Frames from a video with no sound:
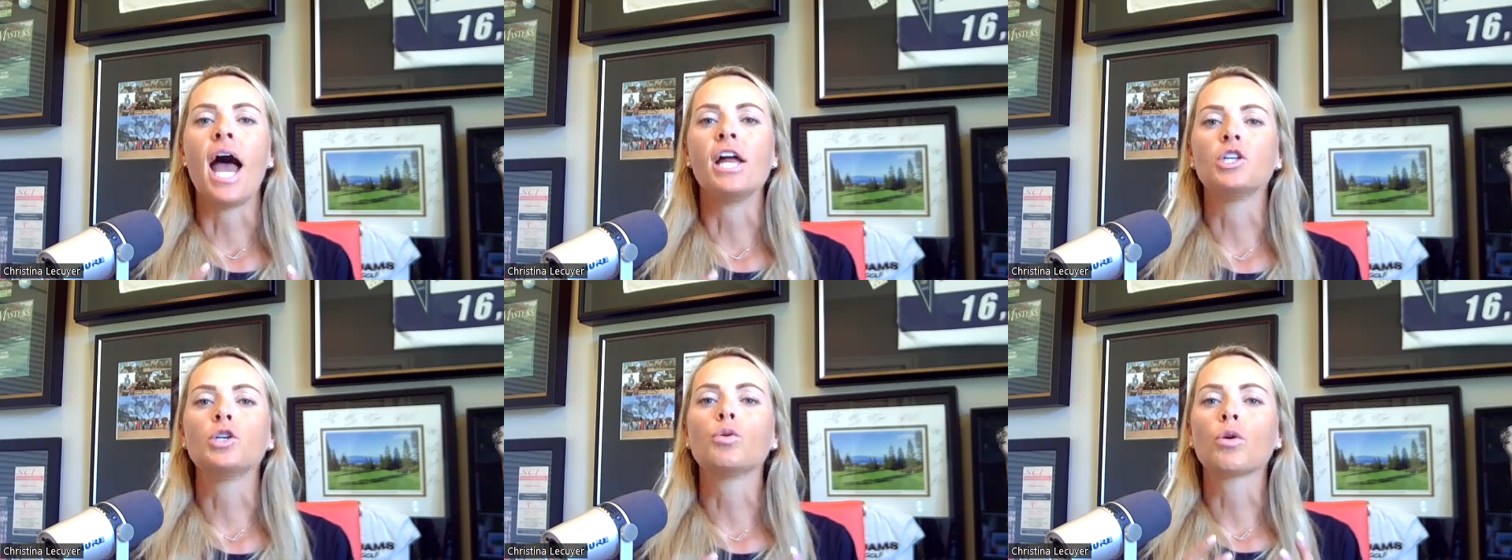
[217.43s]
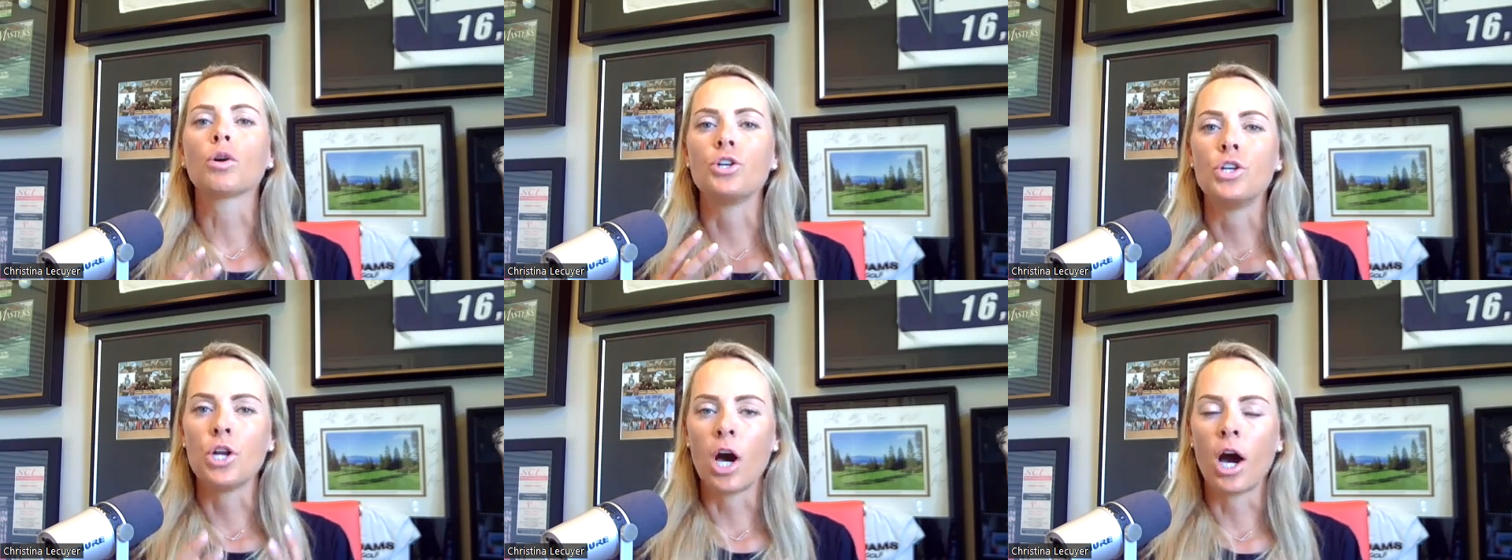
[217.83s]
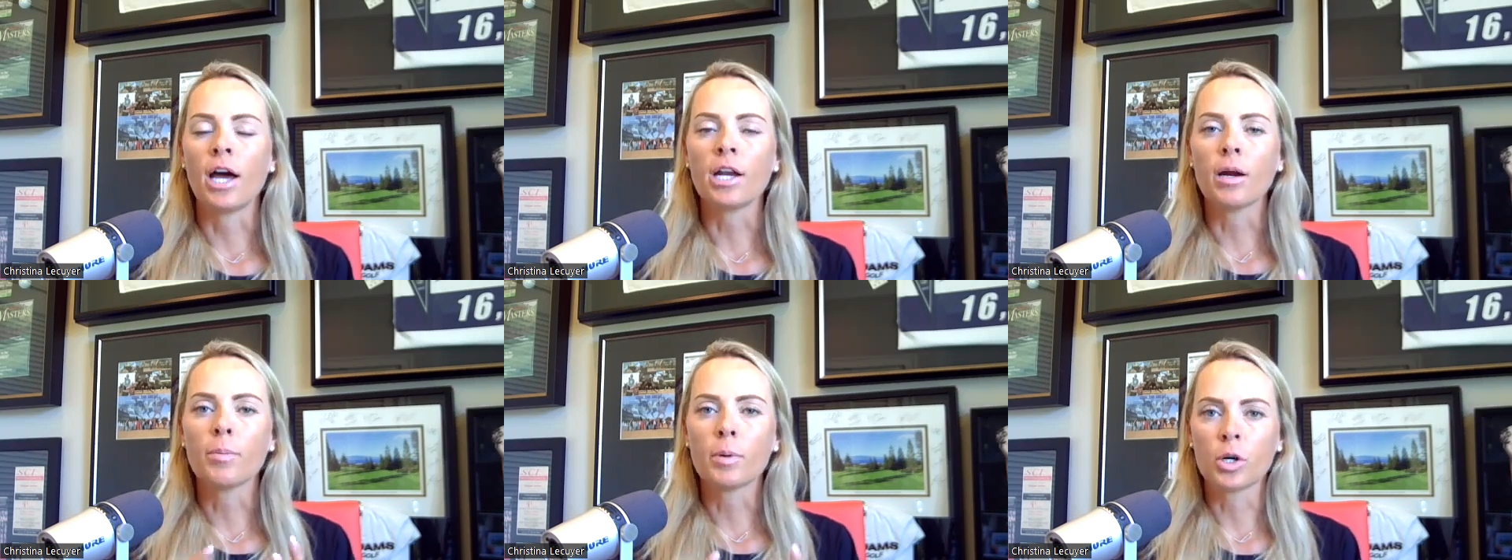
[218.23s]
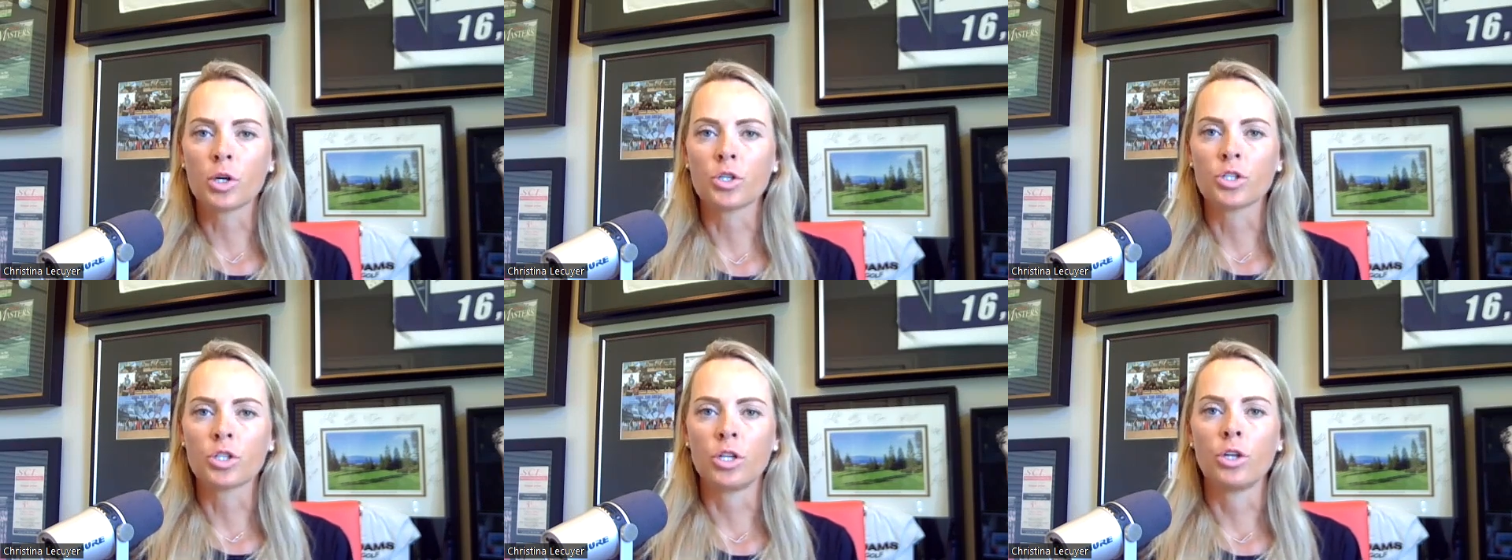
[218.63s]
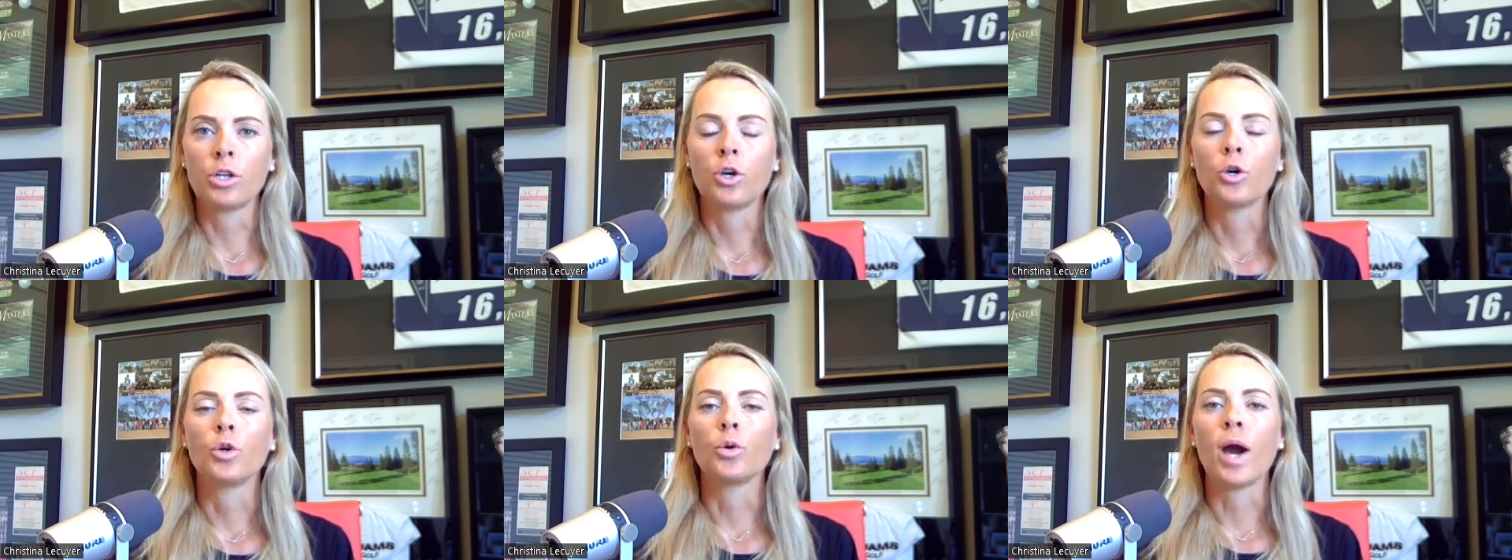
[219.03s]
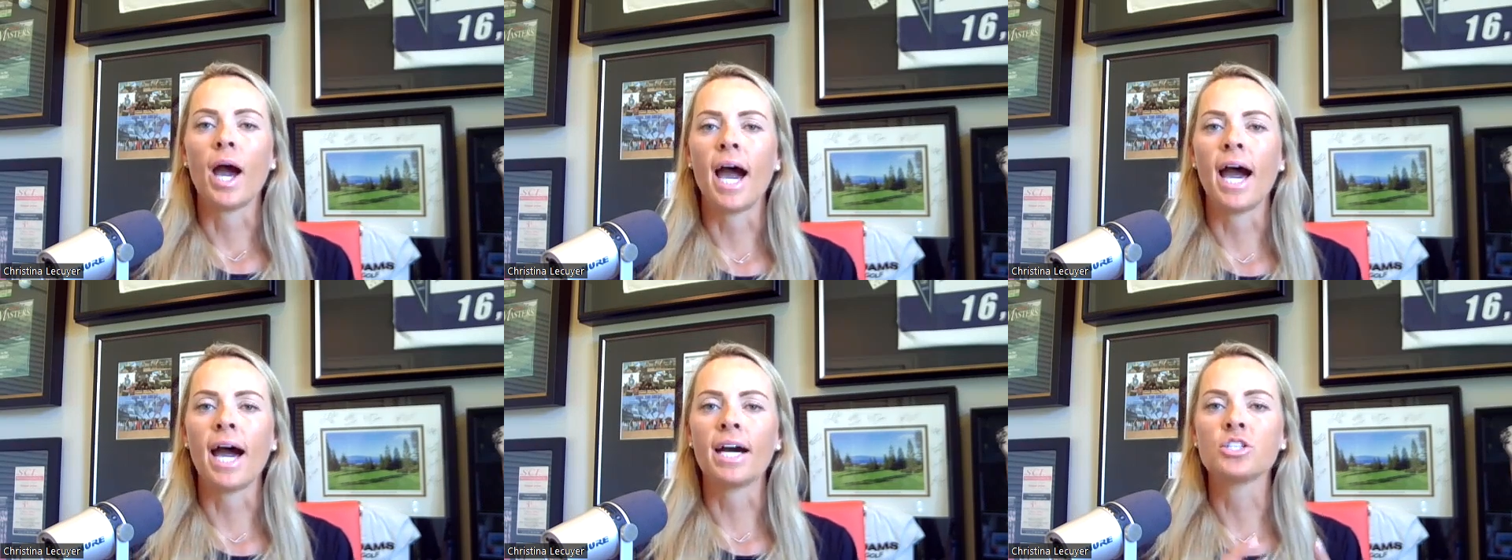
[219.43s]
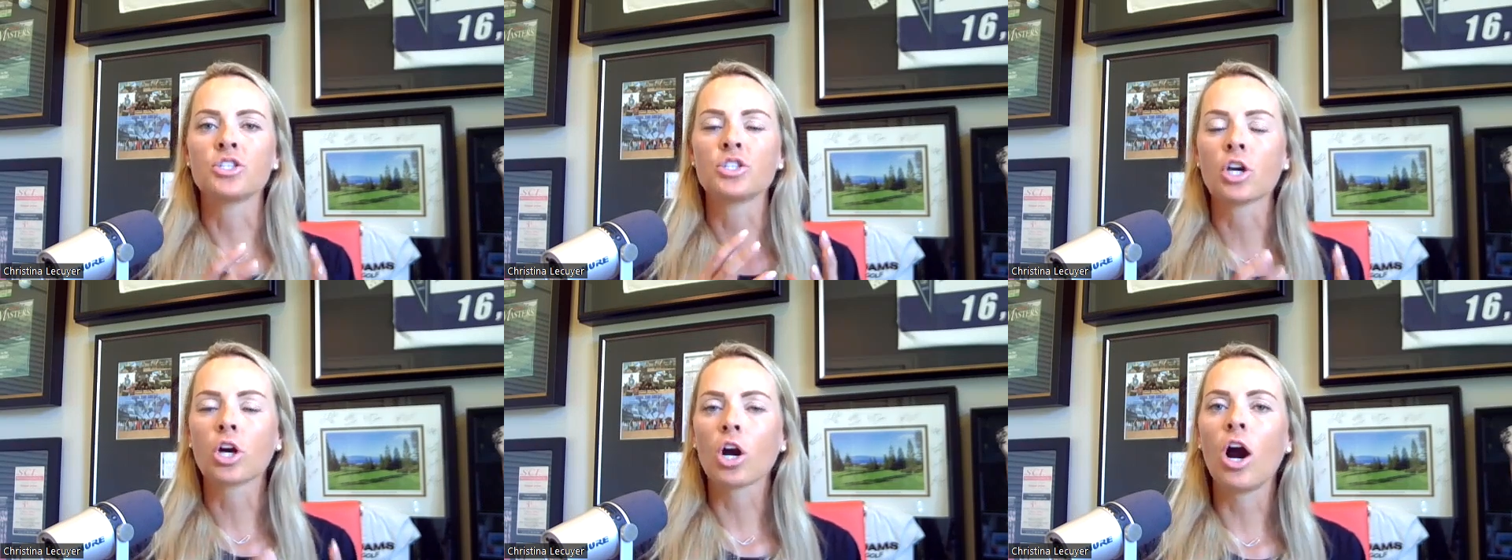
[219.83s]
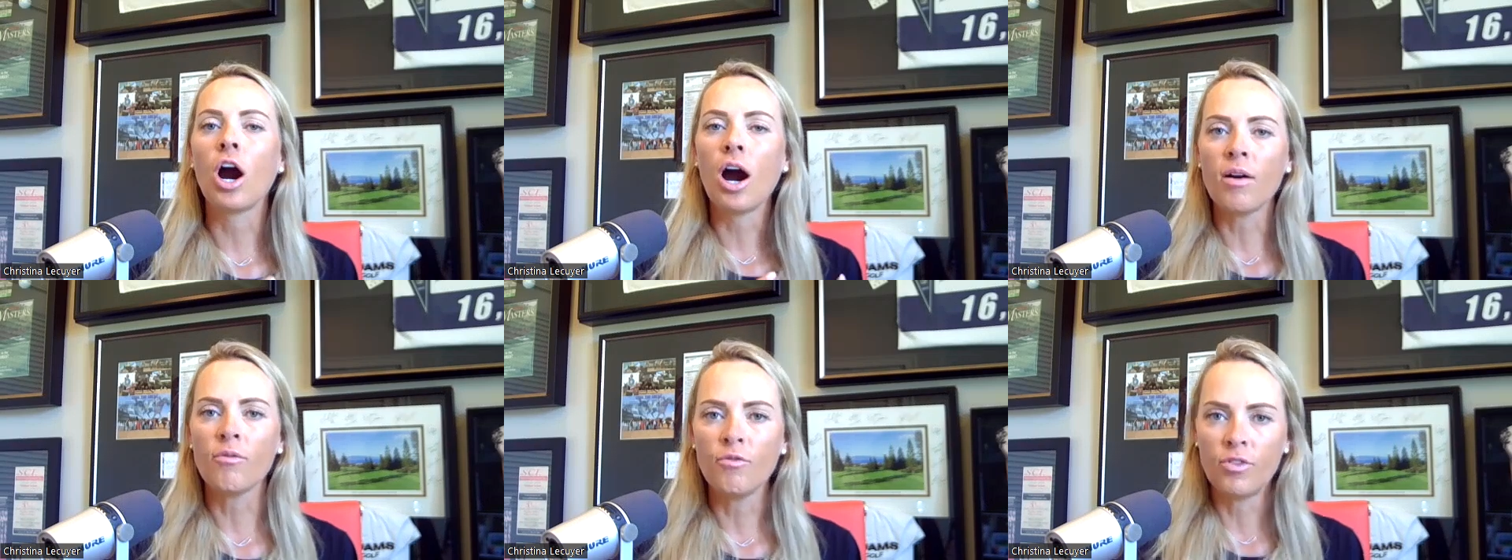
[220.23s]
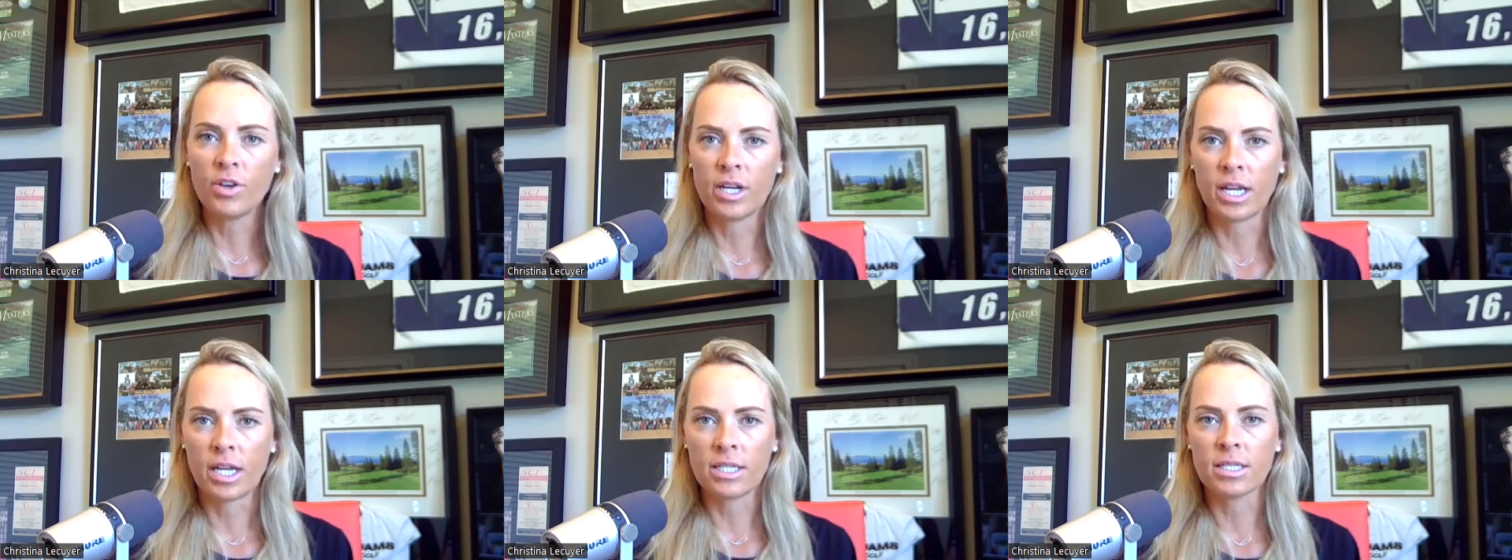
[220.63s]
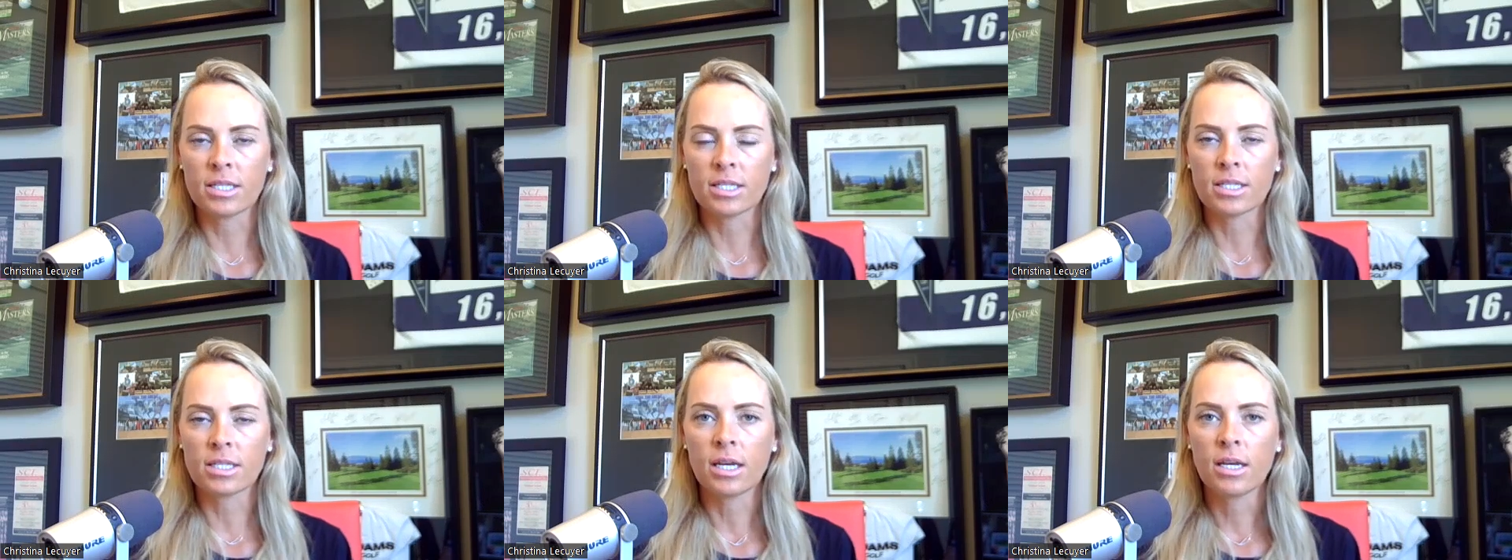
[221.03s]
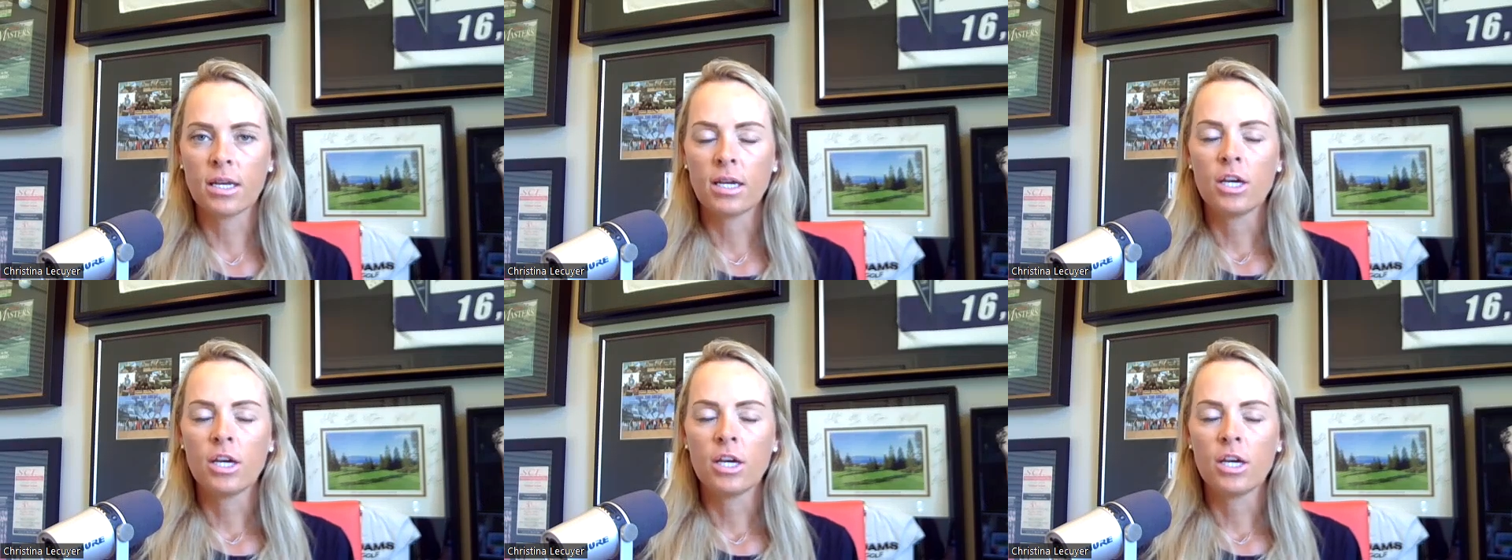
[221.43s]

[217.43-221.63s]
and you are not a person who has the confidence